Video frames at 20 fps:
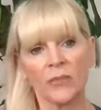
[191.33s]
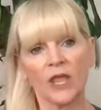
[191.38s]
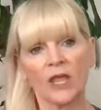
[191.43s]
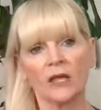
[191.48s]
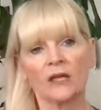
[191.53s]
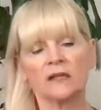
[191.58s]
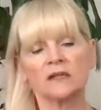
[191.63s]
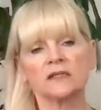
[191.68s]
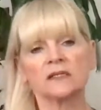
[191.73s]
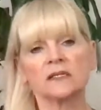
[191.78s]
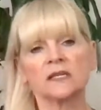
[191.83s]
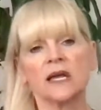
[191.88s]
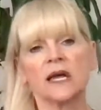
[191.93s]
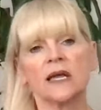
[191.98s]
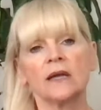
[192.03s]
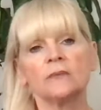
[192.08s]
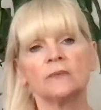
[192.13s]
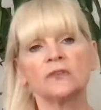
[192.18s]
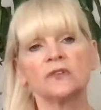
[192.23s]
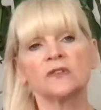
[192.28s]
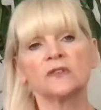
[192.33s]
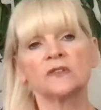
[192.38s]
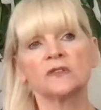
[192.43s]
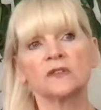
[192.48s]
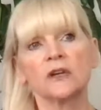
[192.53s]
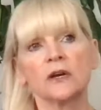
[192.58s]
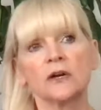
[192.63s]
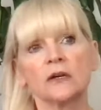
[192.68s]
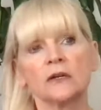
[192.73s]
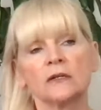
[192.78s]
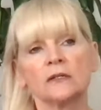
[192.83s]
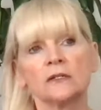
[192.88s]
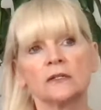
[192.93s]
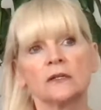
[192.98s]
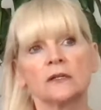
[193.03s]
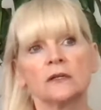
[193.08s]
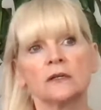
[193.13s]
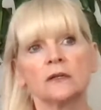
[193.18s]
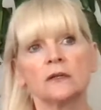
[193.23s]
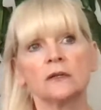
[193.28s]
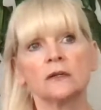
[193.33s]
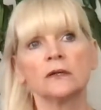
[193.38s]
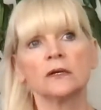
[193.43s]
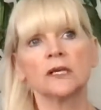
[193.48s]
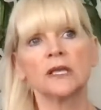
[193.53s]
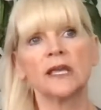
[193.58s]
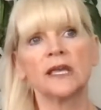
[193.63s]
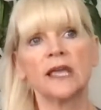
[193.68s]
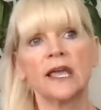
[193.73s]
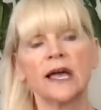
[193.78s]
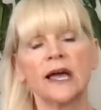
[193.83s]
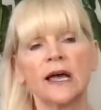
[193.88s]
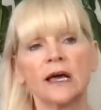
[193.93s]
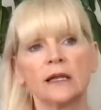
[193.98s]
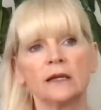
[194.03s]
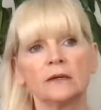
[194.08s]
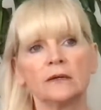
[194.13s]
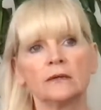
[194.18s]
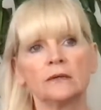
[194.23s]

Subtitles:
It's time to start looking at